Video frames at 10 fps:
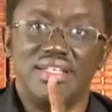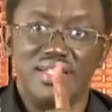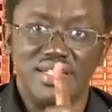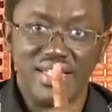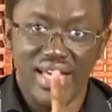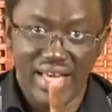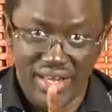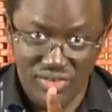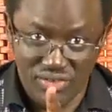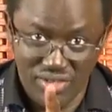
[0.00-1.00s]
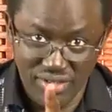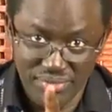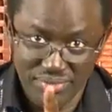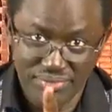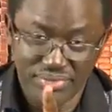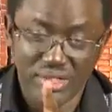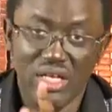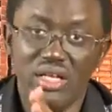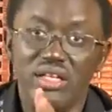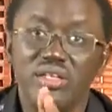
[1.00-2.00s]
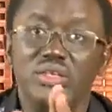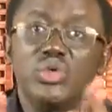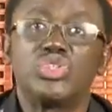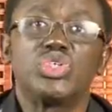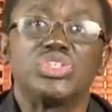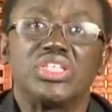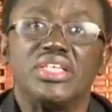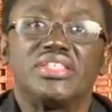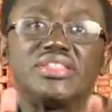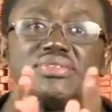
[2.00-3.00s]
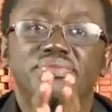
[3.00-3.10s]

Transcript: the eggs. No shortcut.